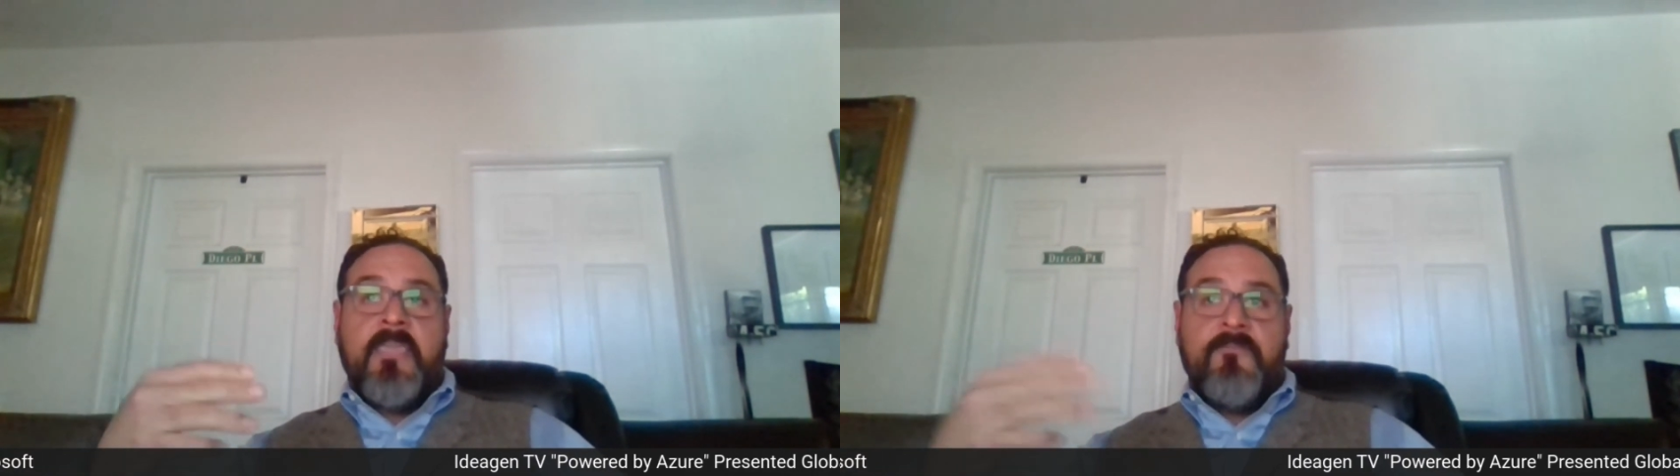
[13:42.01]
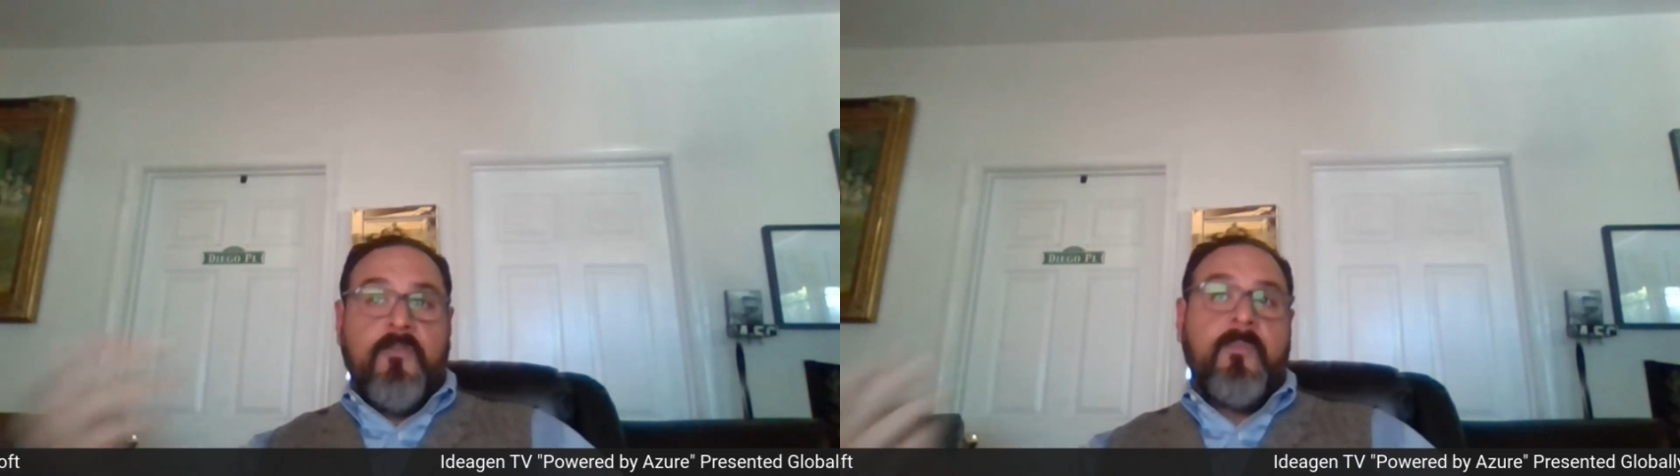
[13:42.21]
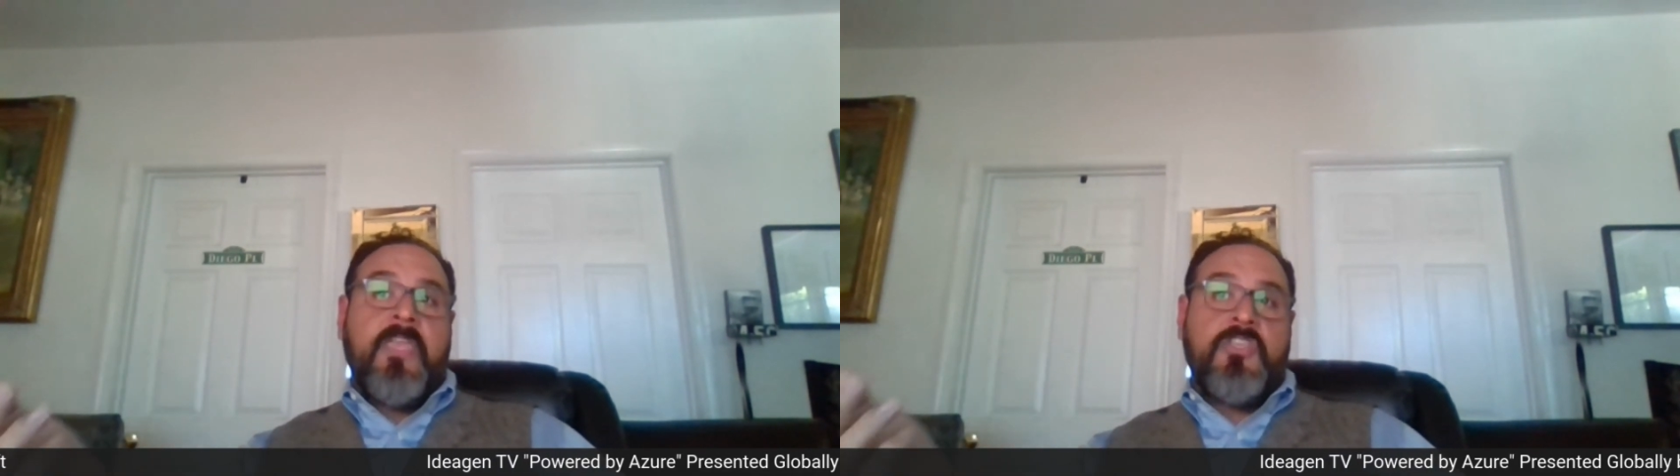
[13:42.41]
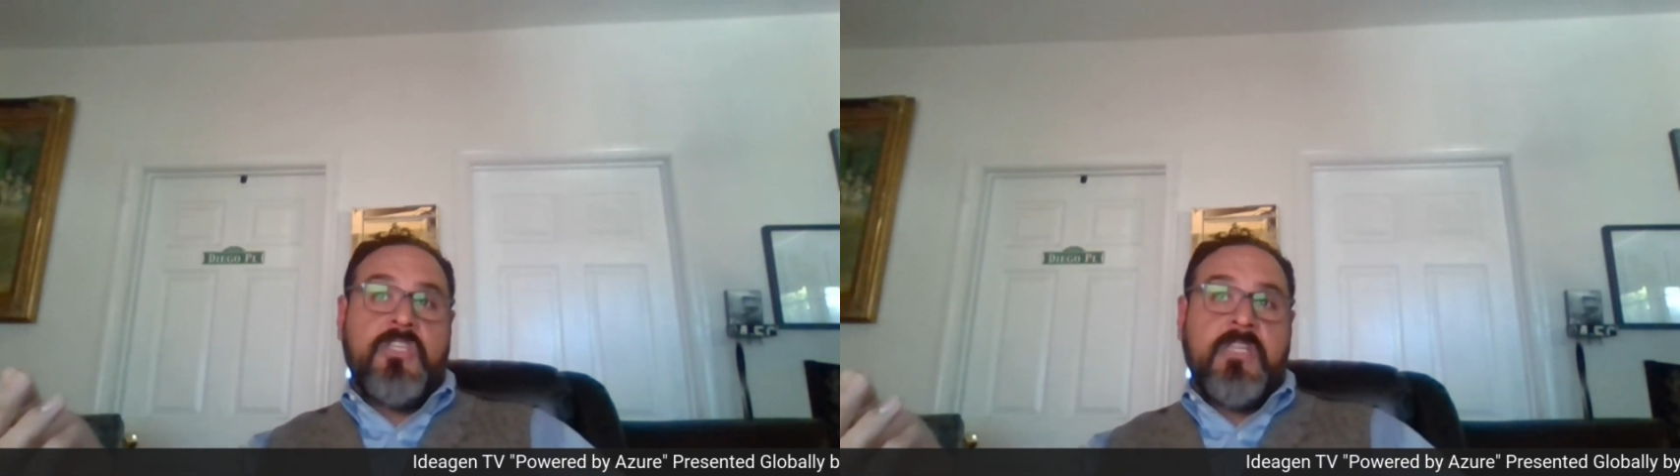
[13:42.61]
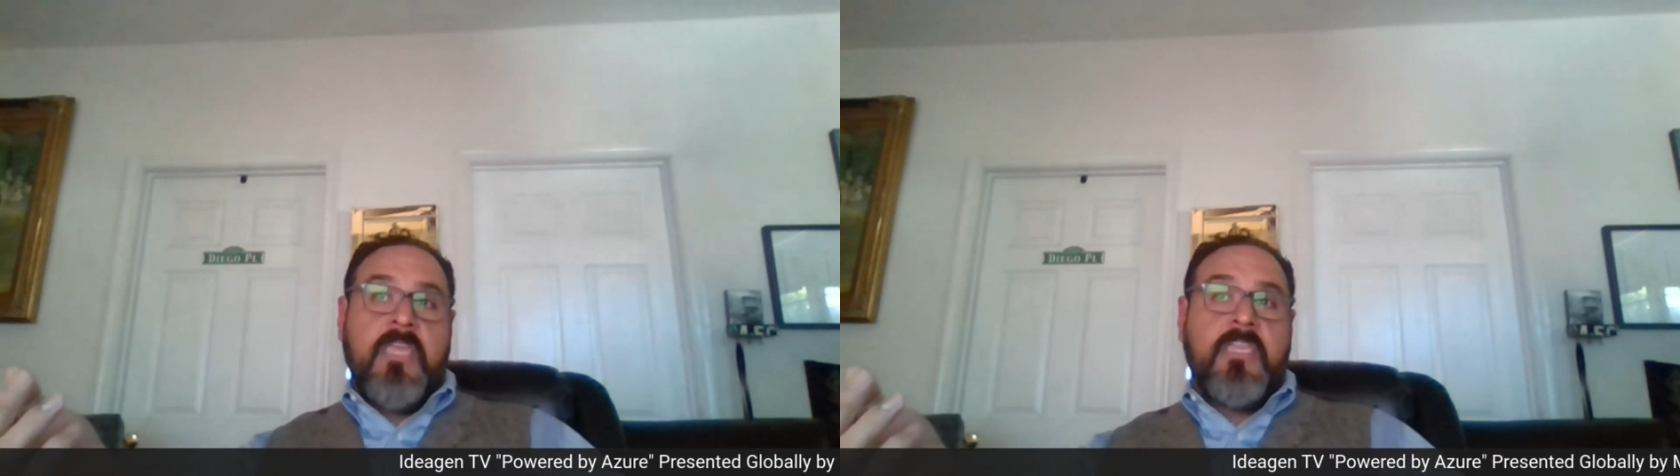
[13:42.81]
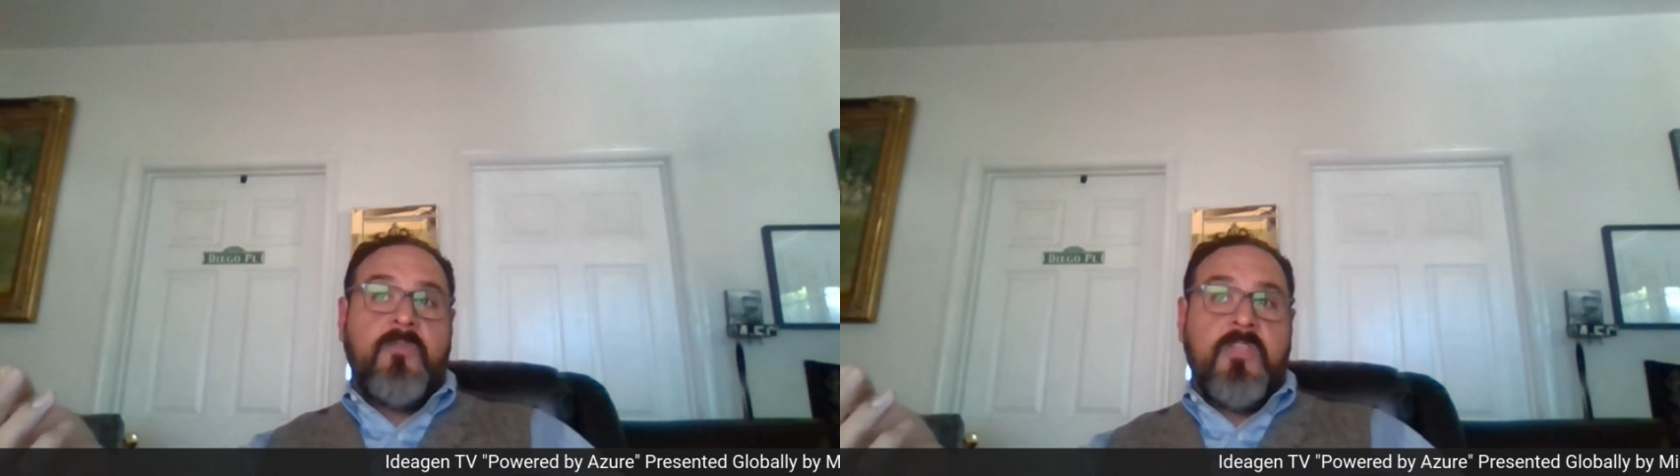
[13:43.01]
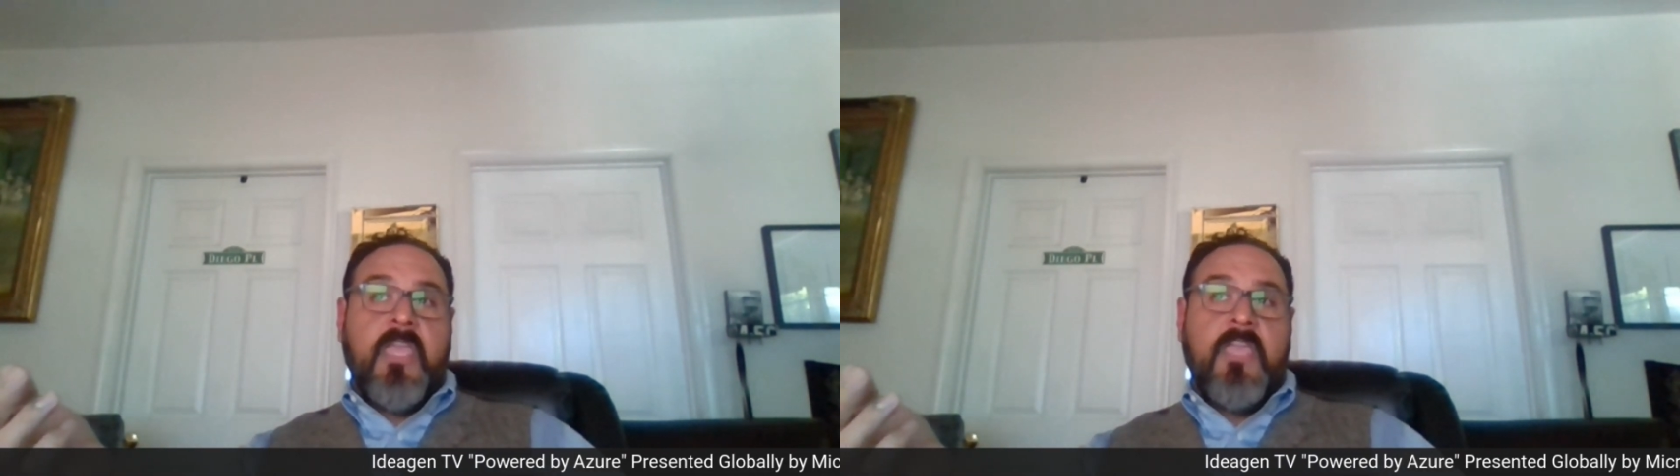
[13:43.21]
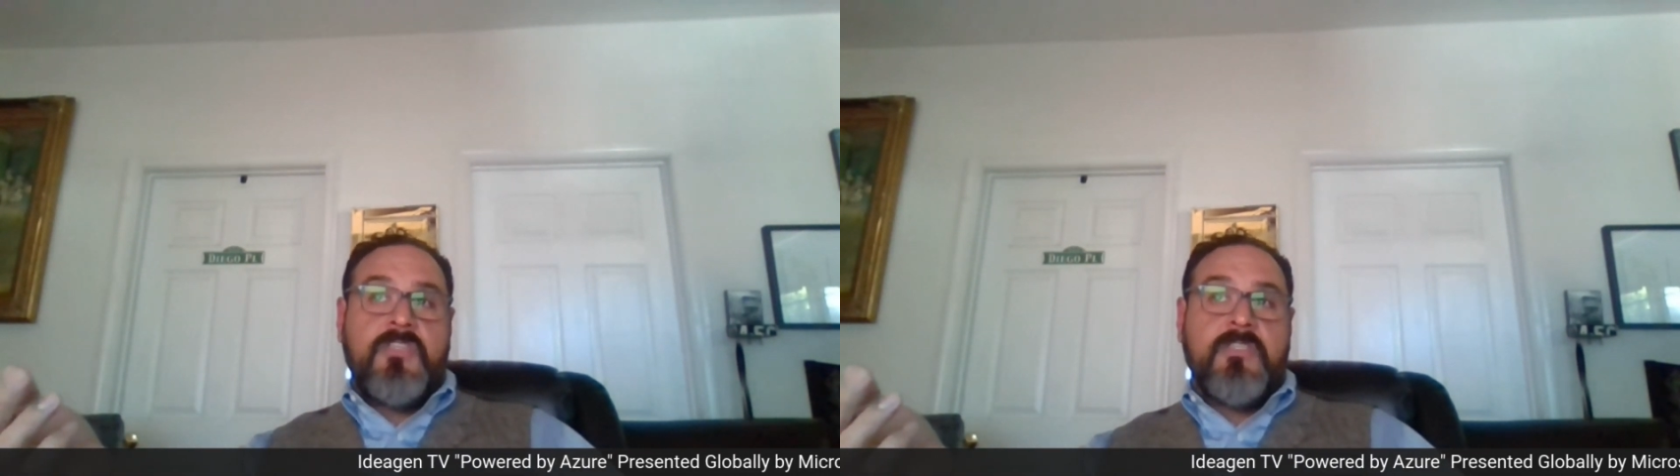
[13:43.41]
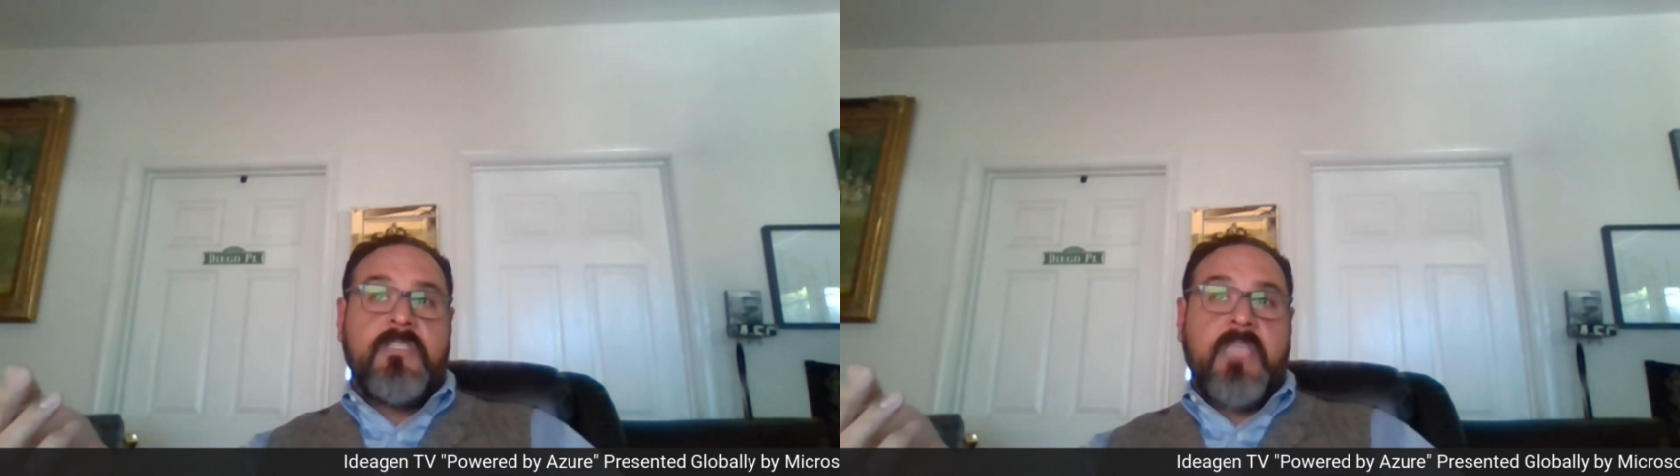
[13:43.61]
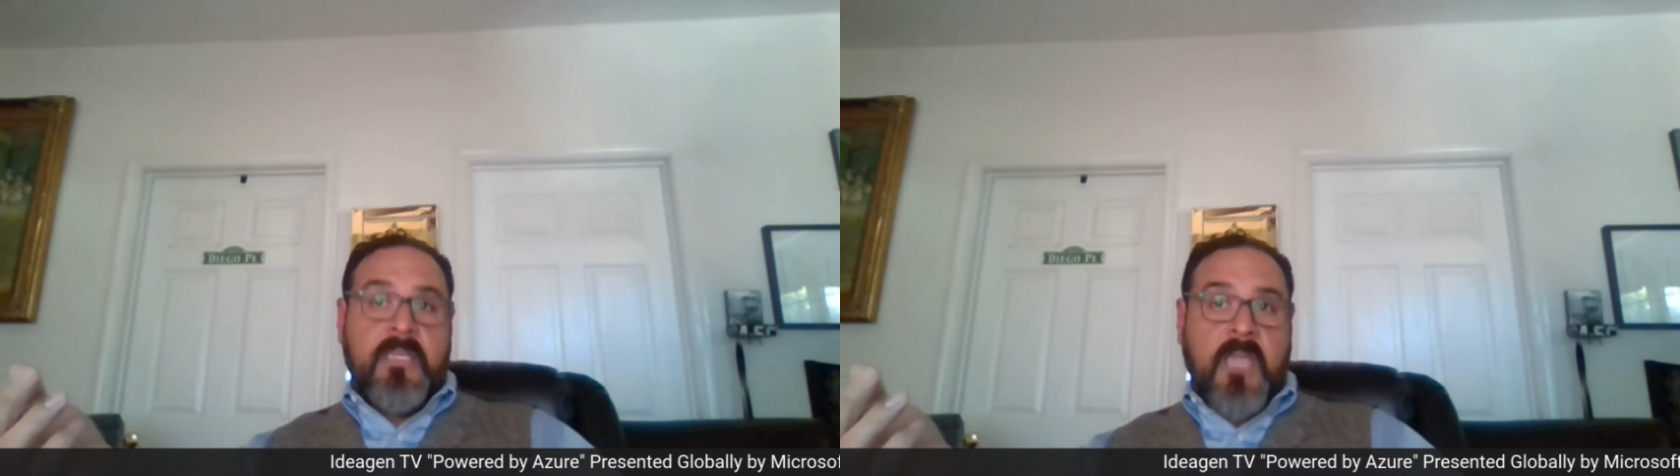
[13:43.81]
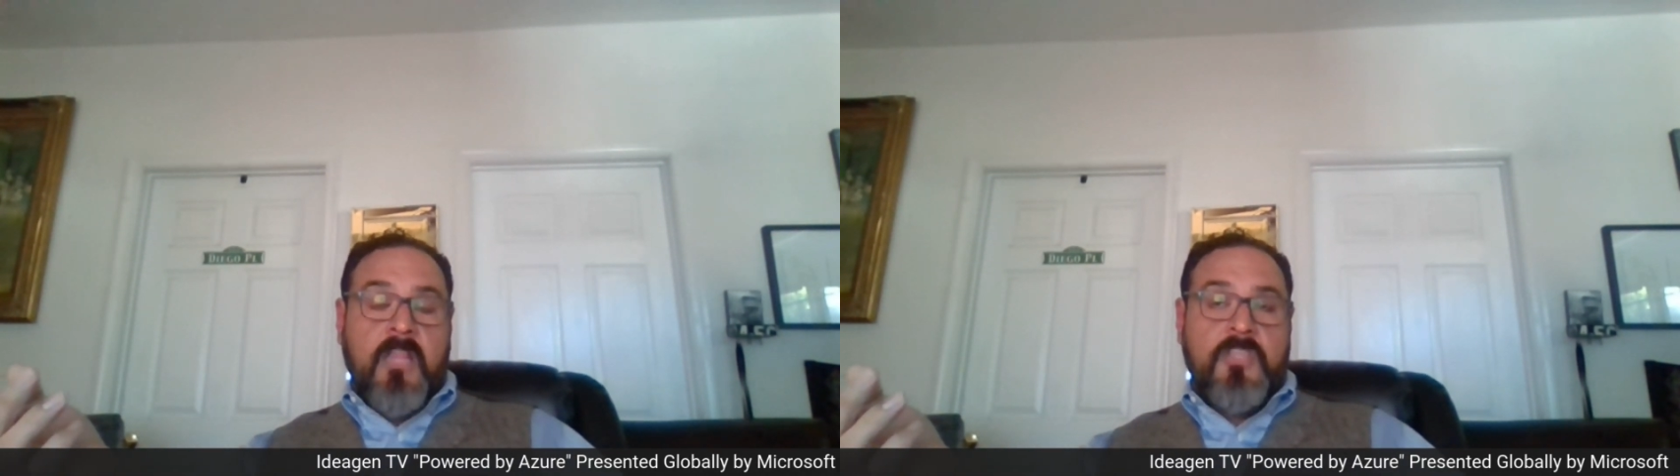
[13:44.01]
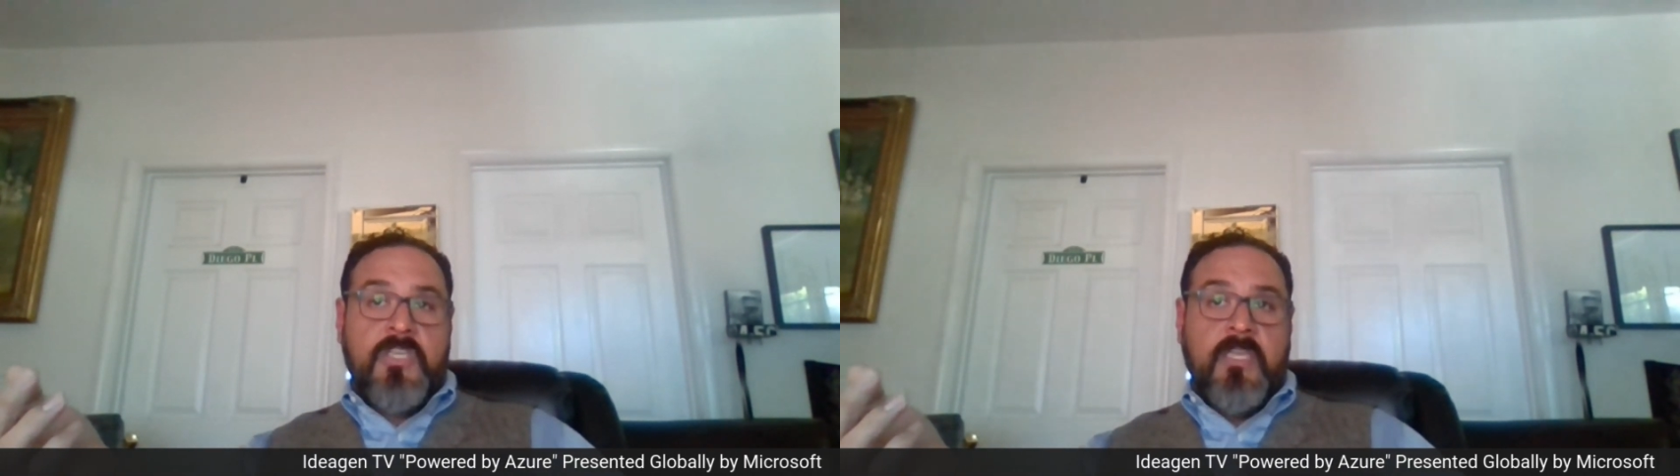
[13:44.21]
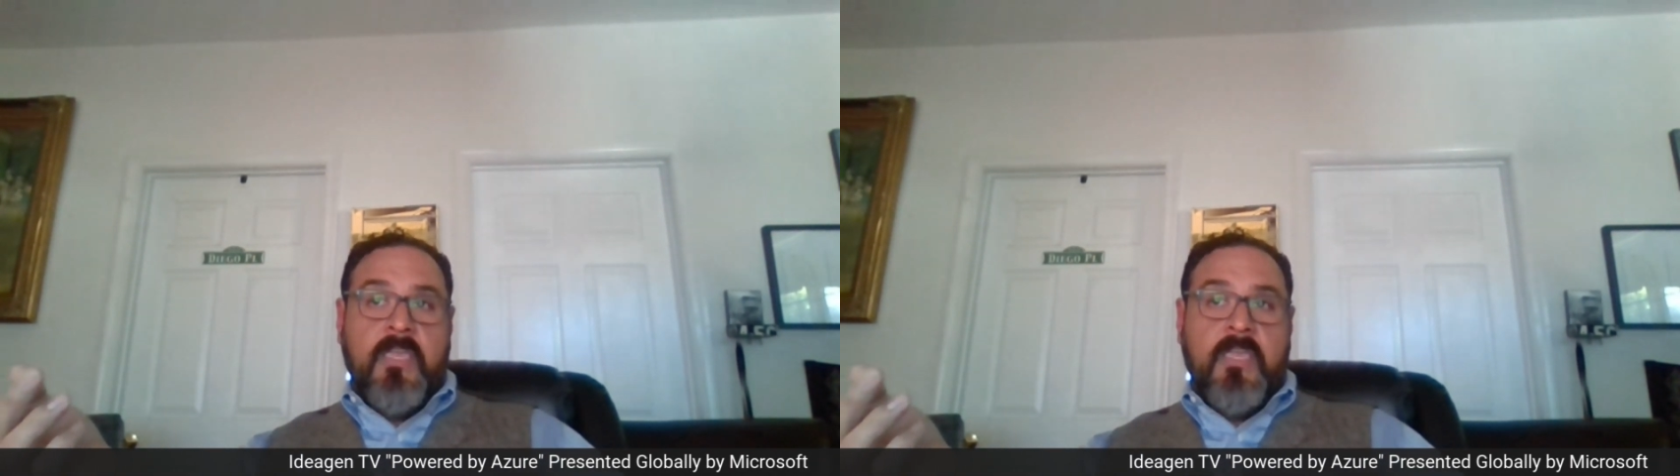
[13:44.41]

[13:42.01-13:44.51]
information and communications technology,